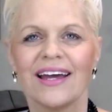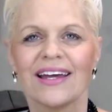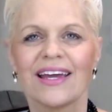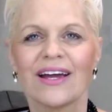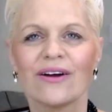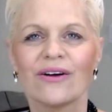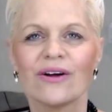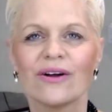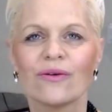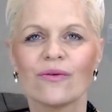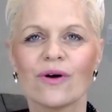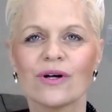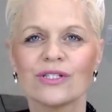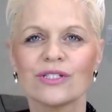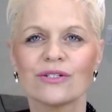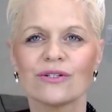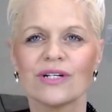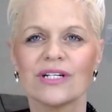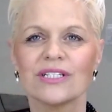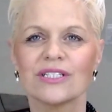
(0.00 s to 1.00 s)
Karen
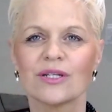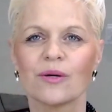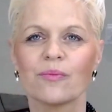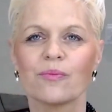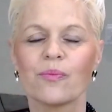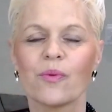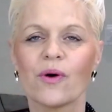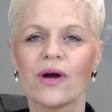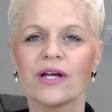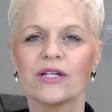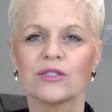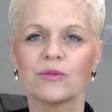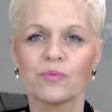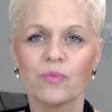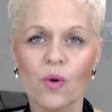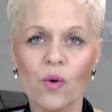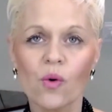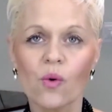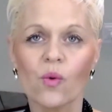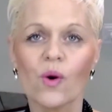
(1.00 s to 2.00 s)
Rosser
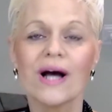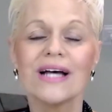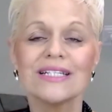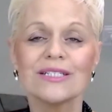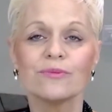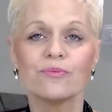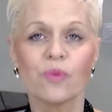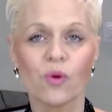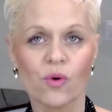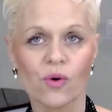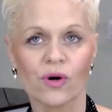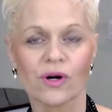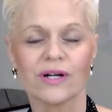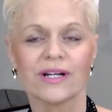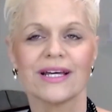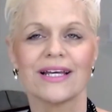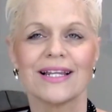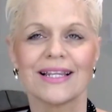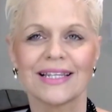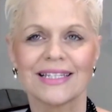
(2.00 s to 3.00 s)
was born
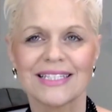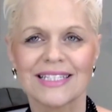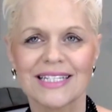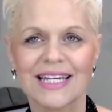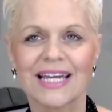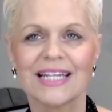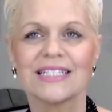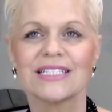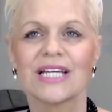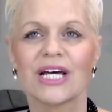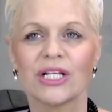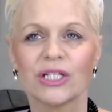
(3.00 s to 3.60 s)
in St.